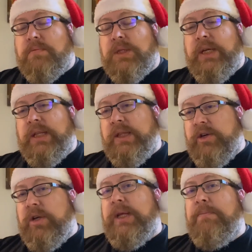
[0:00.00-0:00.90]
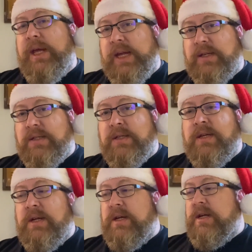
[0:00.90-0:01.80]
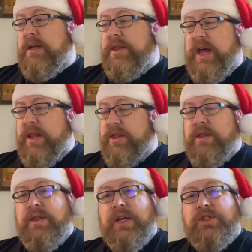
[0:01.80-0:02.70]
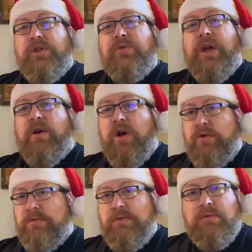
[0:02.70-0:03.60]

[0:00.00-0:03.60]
it literally means that they do their own